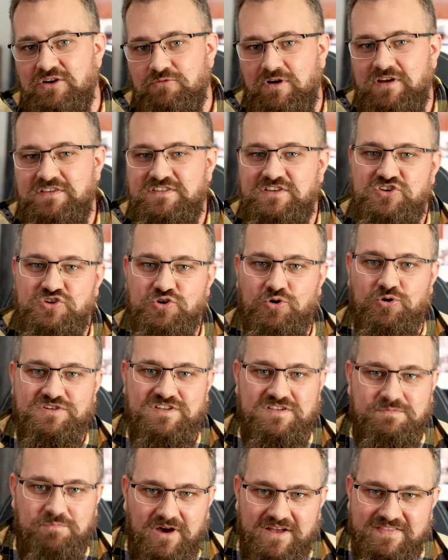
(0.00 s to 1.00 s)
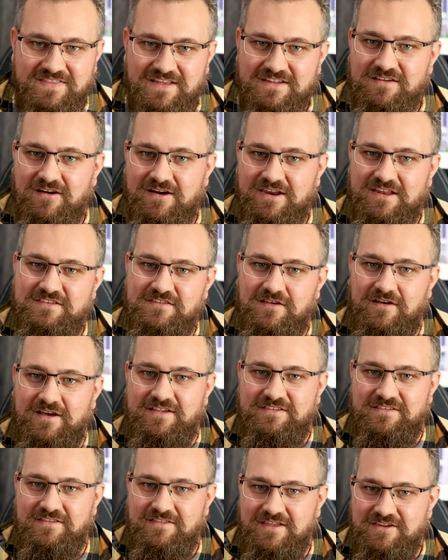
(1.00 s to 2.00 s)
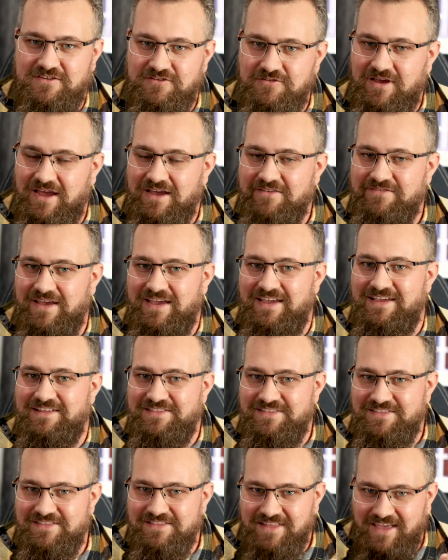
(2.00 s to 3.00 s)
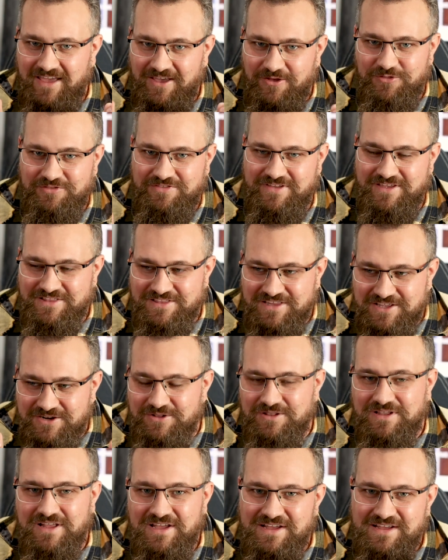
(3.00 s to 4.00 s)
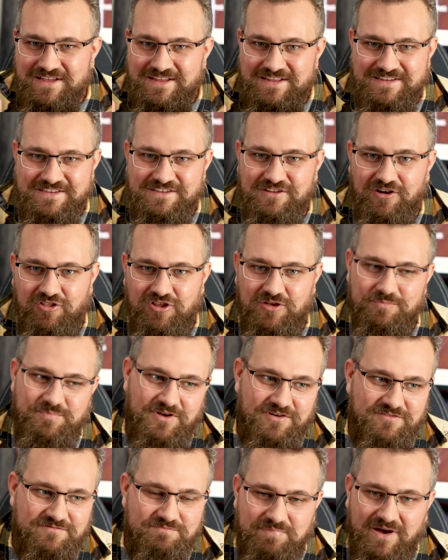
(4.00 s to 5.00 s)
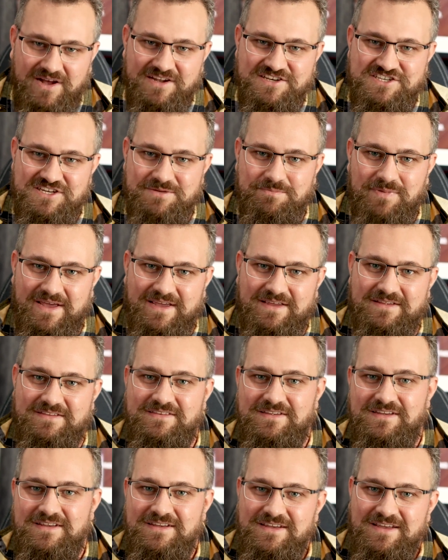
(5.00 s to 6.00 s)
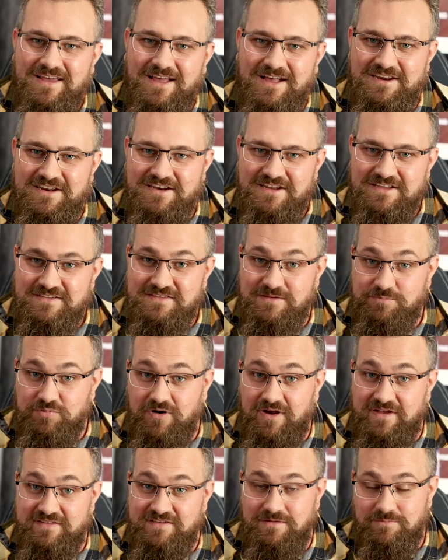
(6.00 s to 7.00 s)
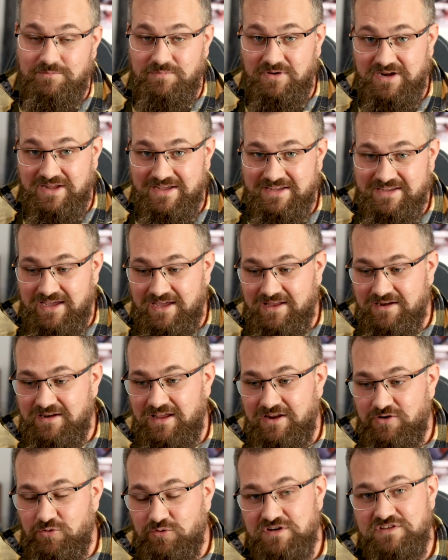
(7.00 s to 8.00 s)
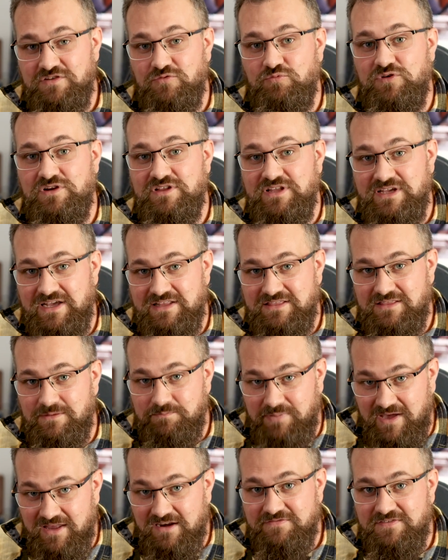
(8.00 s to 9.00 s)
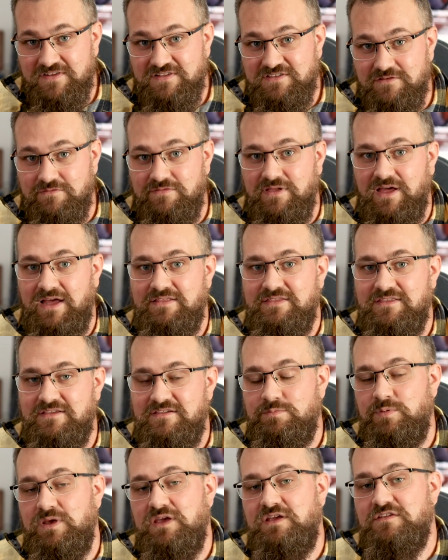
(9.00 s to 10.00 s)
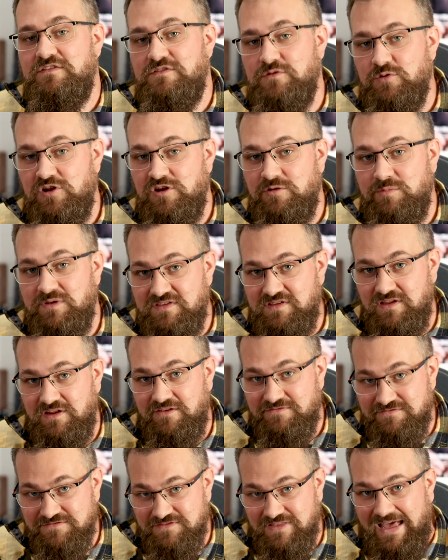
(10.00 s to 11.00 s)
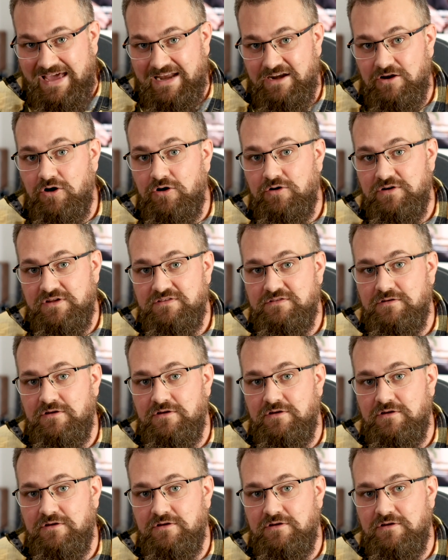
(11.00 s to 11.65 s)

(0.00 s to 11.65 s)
rest assured, despite their tiny size, they do have a healthy little dollop of punchy bass, and it is surprising. But again, in order to really get the benefits of that, the speakers do need to be sitting flat on a